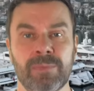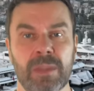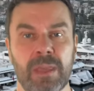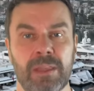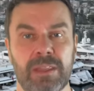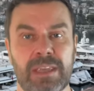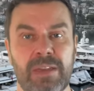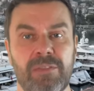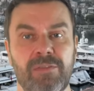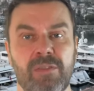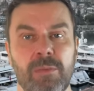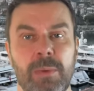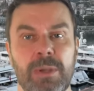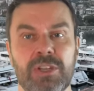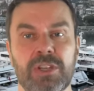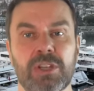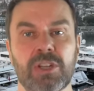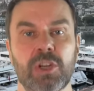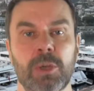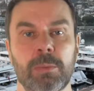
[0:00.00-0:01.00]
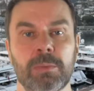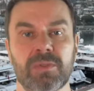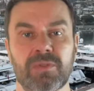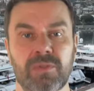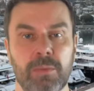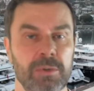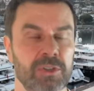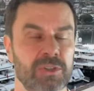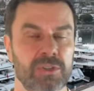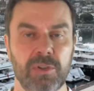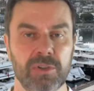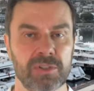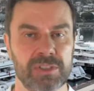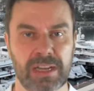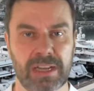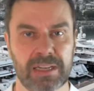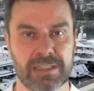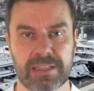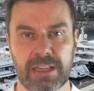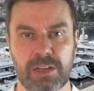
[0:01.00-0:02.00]
The information comes from a source,
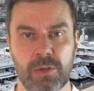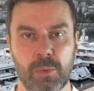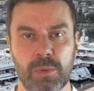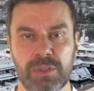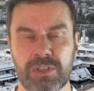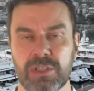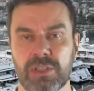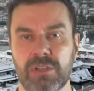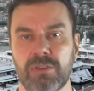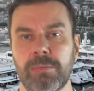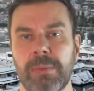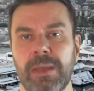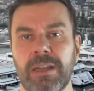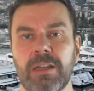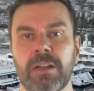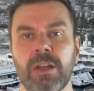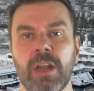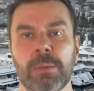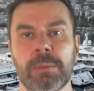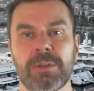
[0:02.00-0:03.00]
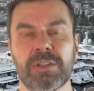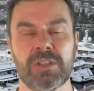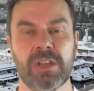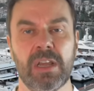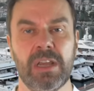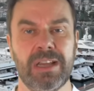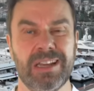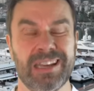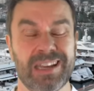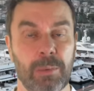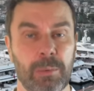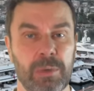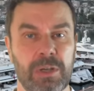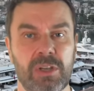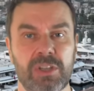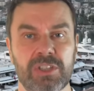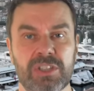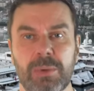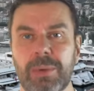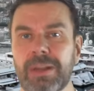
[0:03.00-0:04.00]
like I said, who wishes to remain anonymous. Now, we
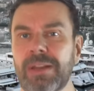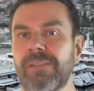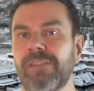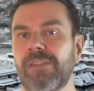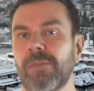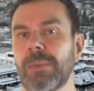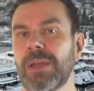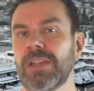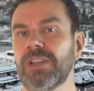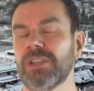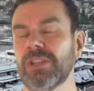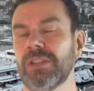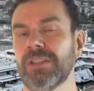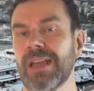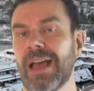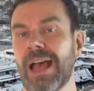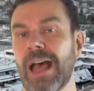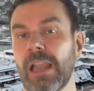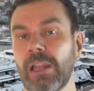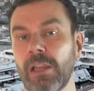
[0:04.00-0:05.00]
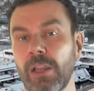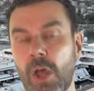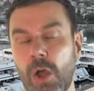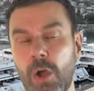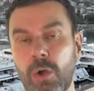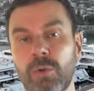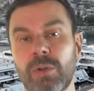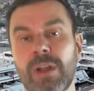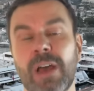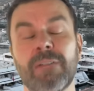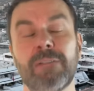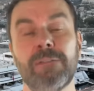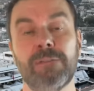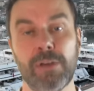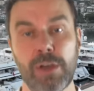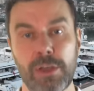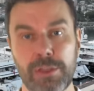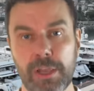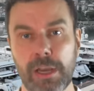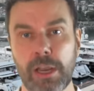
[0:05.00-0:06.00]
also had information that a
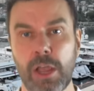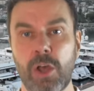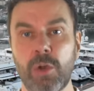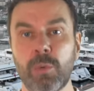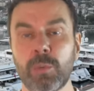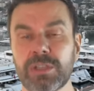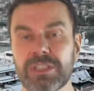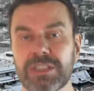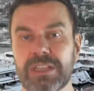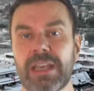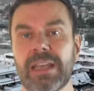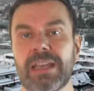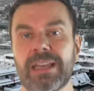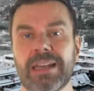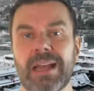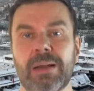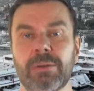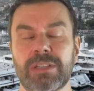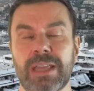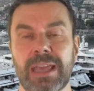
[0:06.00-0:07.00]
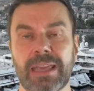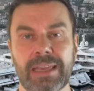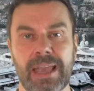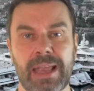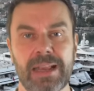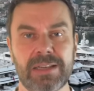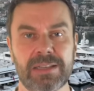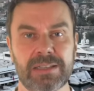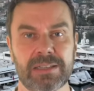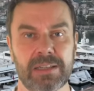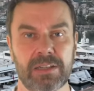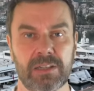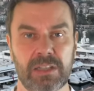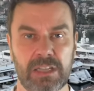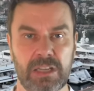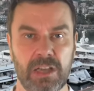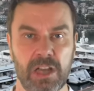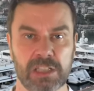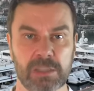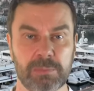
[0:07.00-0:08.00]
further loan was taken out against the
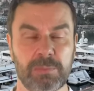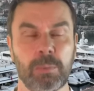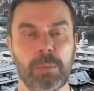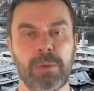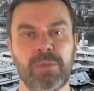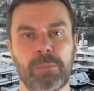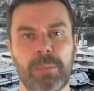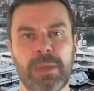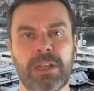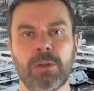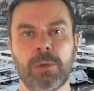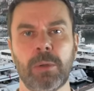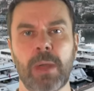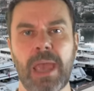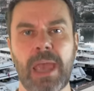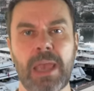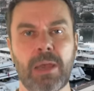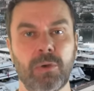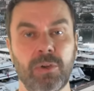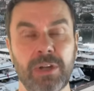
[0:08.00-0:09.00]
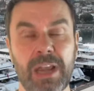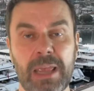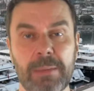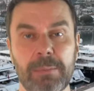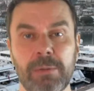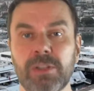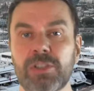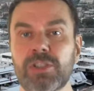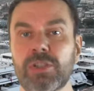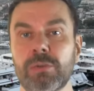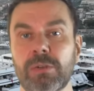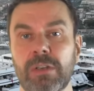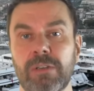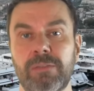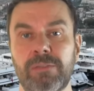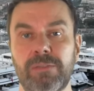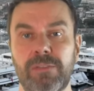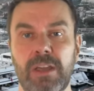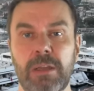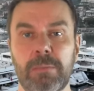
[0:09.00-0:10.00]
yacht, but we've been unable to
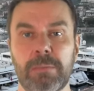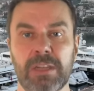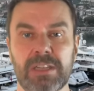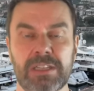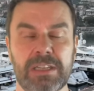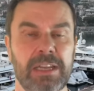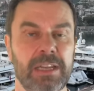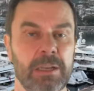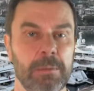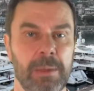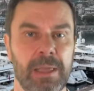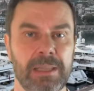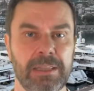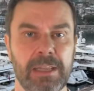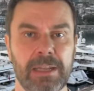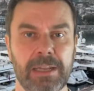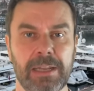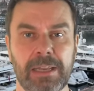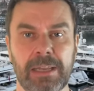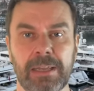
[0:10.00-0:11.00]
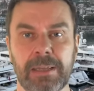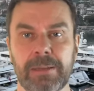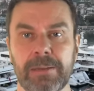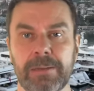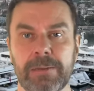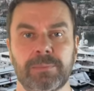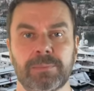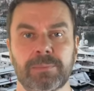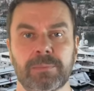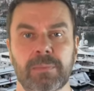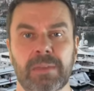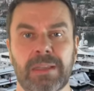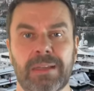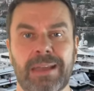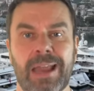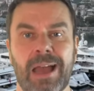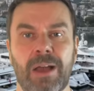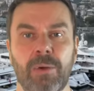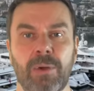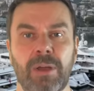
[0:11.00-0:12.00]
confirm this independently.
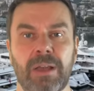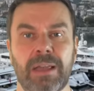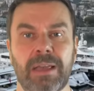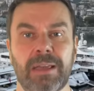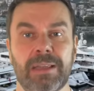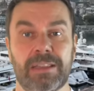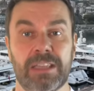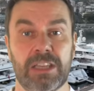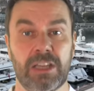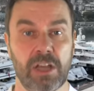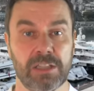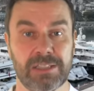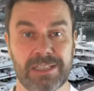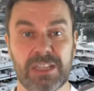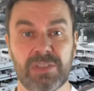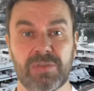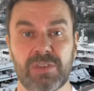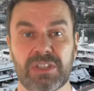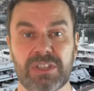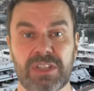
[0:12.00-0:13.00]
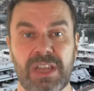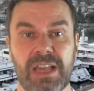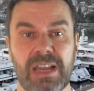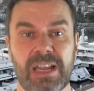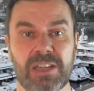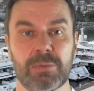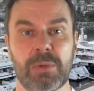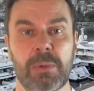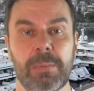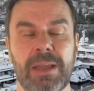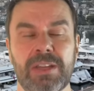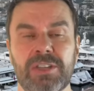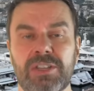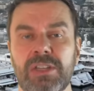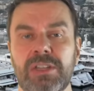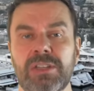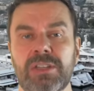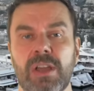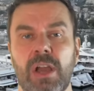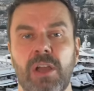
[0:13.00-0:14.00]
Now, the yacht is for sale, as we
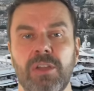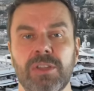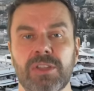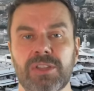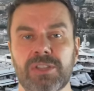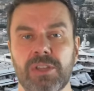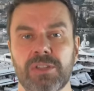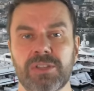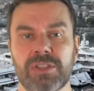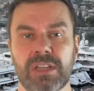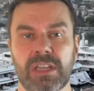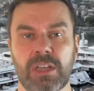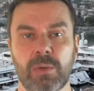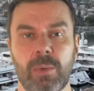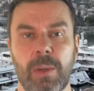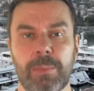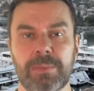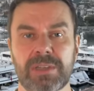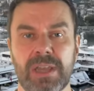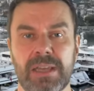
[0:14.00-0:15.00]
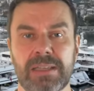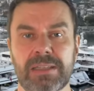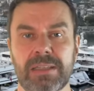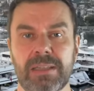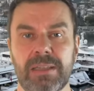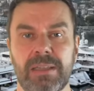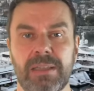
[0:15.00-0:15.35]
mentioned, on the Sunseeker website.